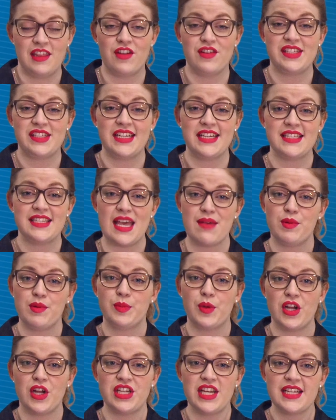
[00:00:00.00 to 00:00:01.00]
There is an example
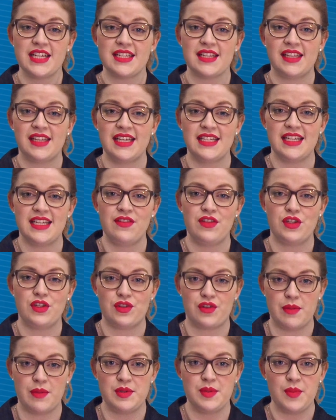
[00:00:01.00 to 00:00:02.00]
project linked in the
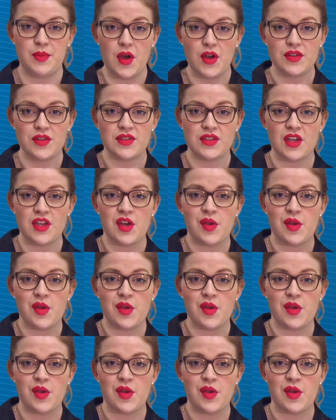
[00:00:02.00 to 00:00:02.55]
description box,